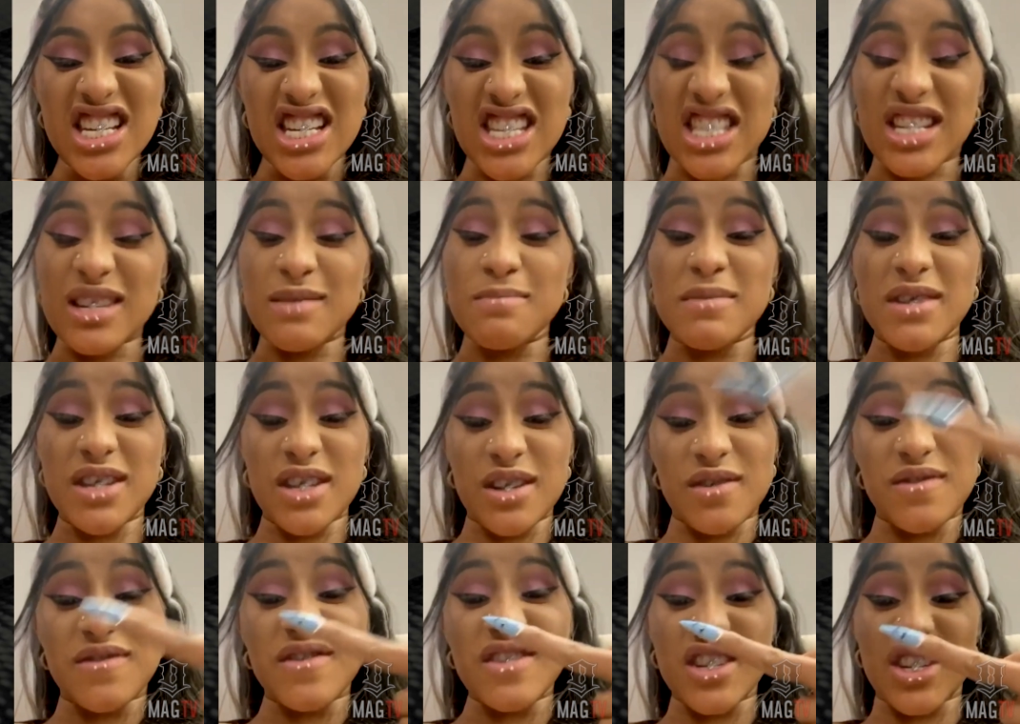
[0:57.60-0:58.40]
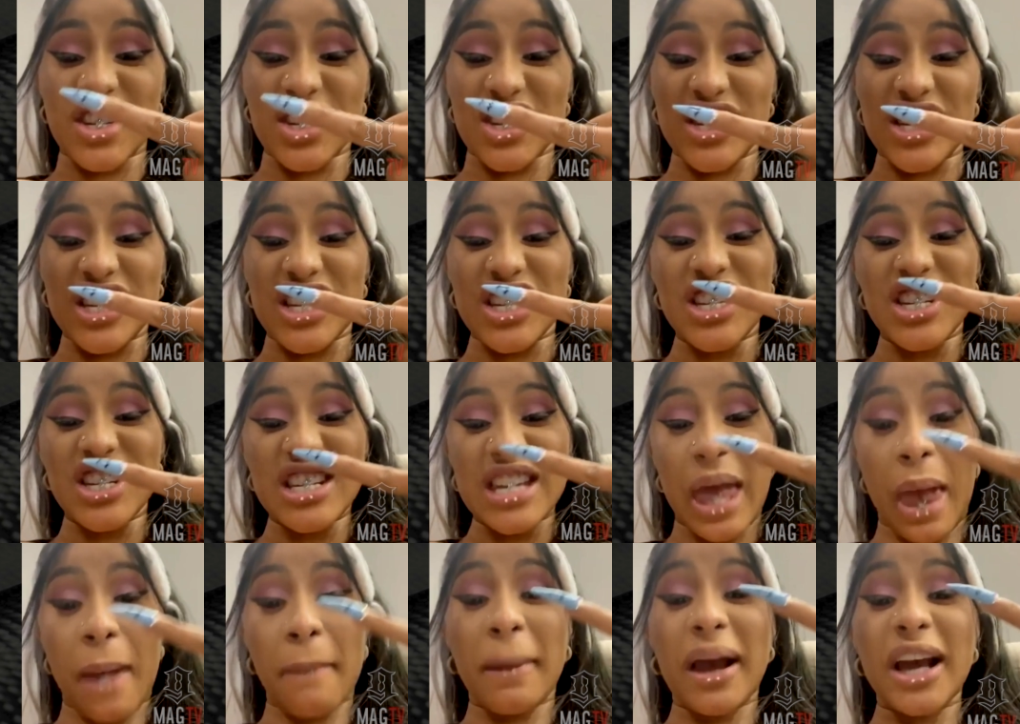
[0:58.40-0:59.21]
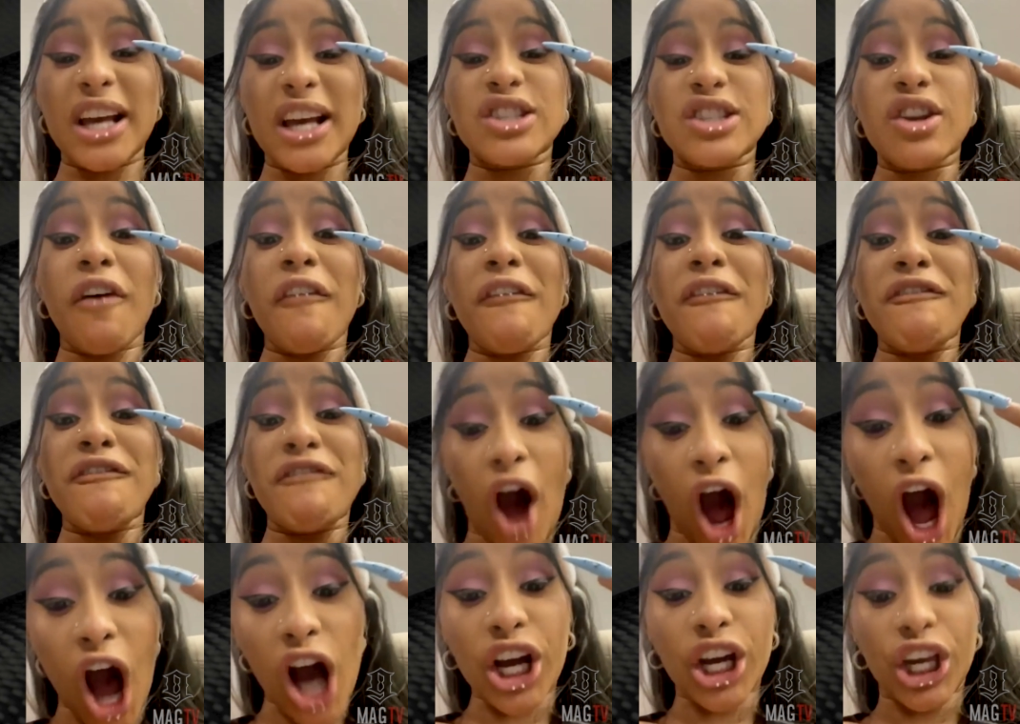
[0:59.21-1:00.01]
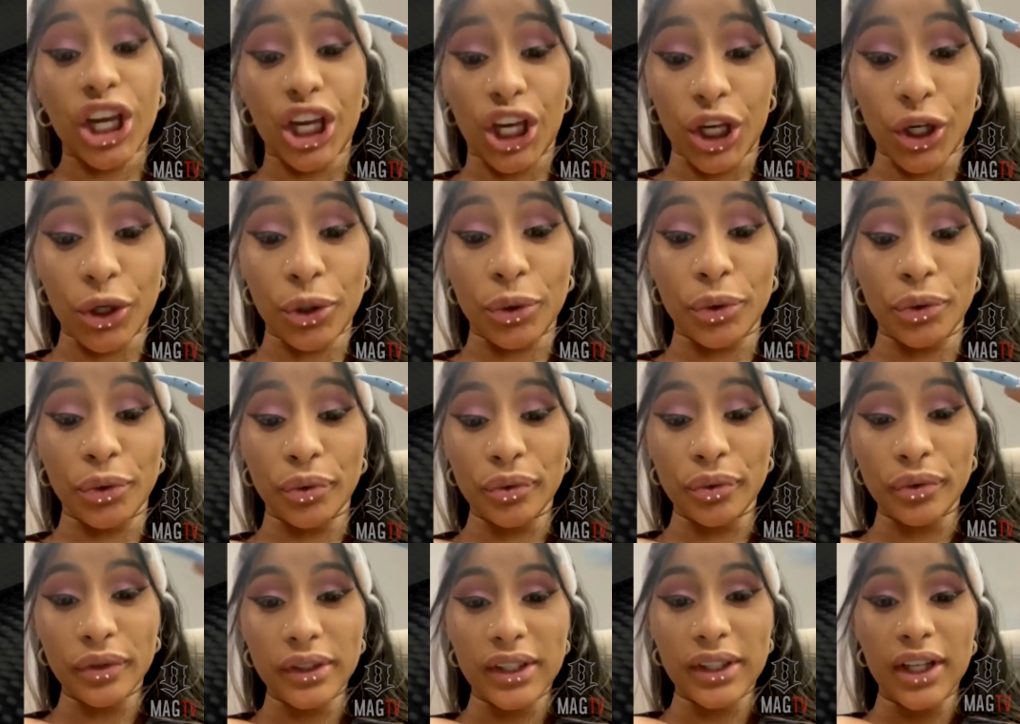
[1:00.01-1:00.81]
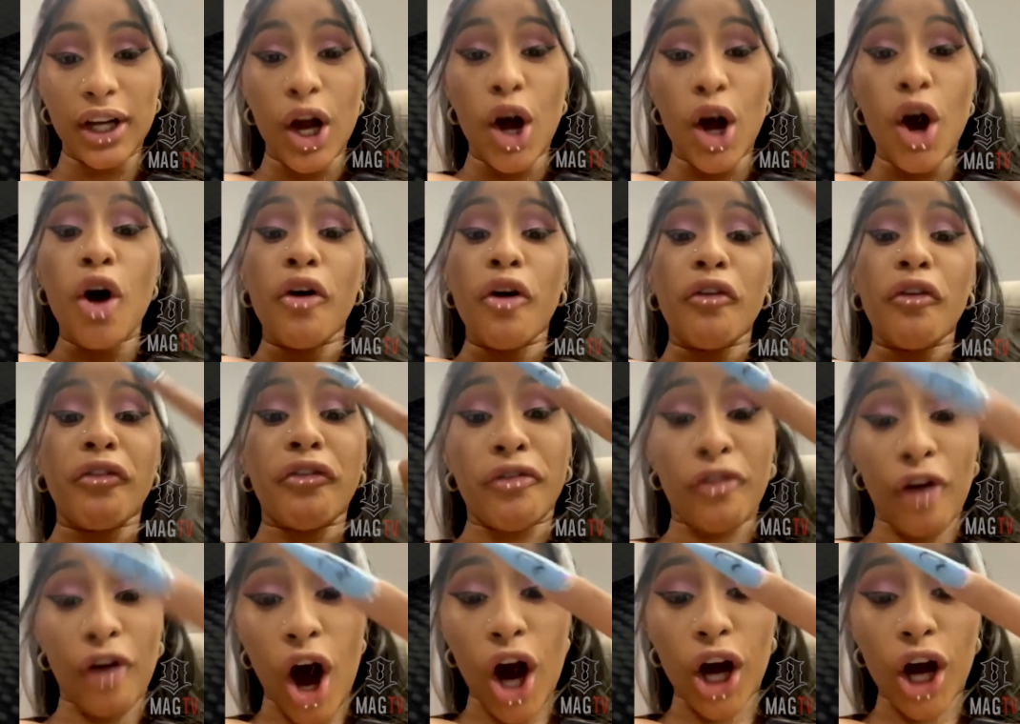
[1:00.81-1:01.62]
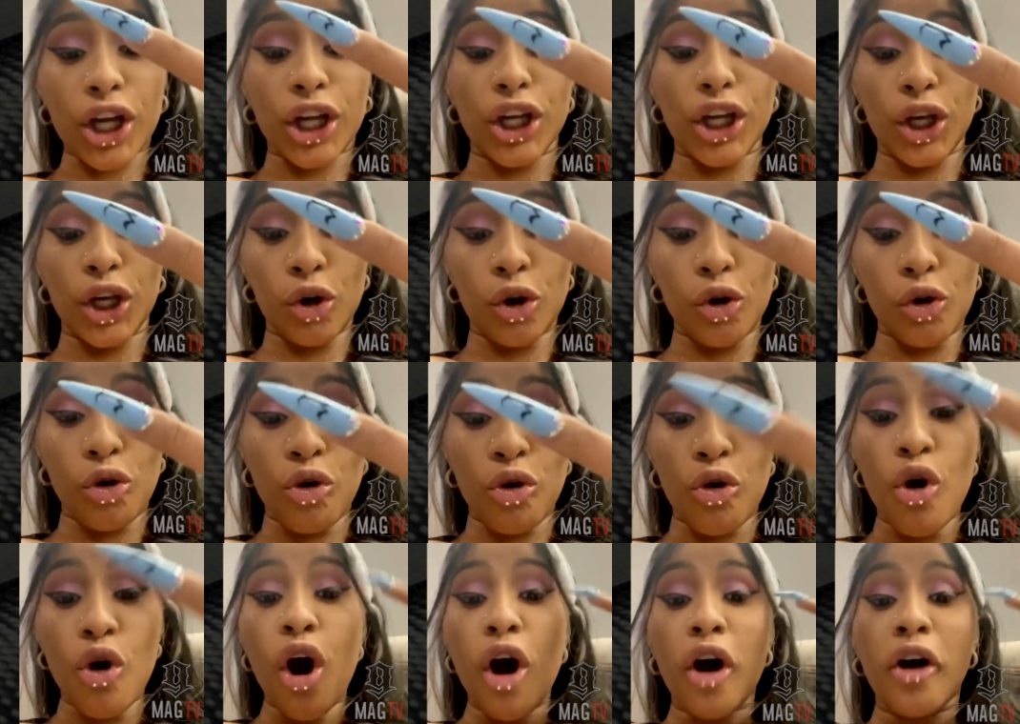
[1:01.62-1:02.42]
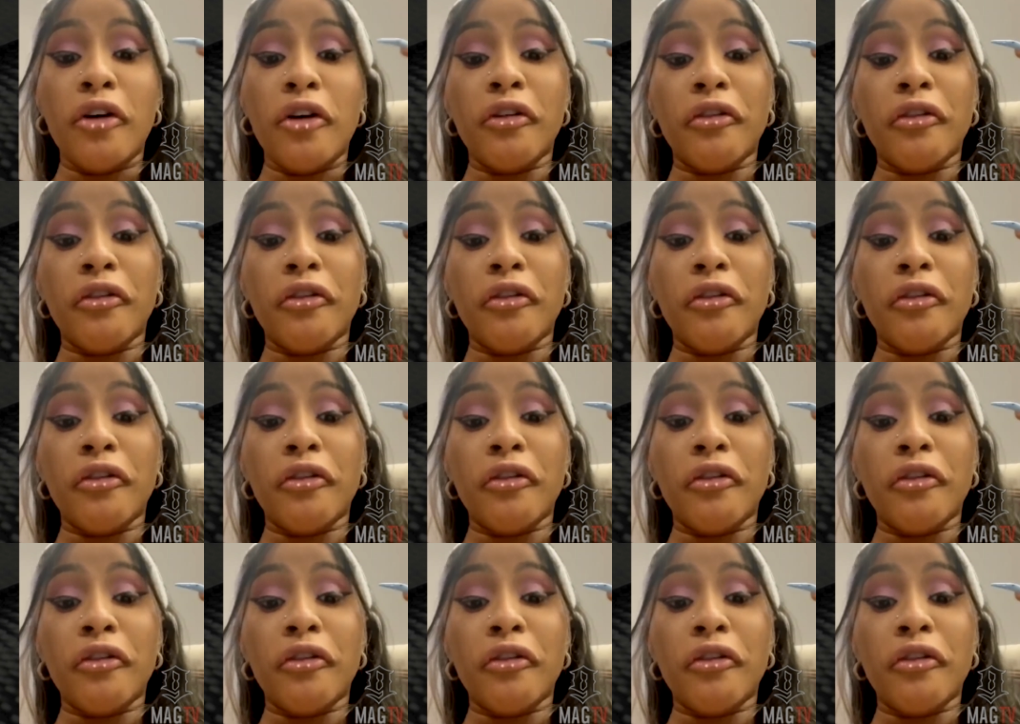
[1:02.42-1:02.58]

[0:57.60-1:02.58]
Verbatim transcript: It's a middle finger. I mean, you. You.